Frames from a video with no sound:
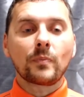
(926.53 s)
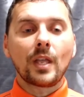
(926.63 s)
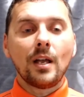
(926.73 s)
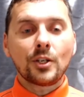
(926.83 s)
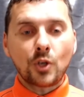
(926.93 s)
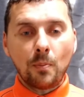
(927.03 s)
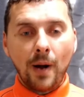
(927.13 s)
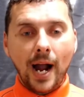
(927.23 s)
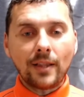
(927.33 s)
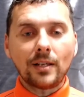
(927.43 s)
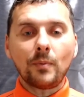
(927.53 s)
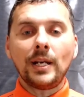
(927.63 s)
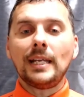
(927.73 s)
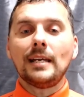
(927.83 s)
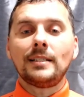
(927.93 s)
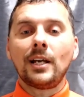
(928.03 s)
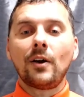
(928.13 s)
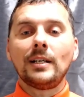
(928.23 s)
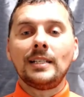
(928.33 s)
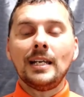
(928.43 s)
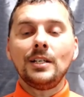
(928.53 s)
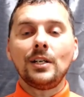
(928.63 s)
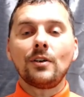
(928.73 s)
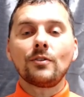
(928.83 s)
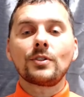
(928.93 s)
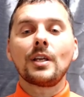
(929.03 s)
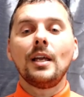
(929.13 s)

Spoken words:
So Pilate, when he had tarried 10 years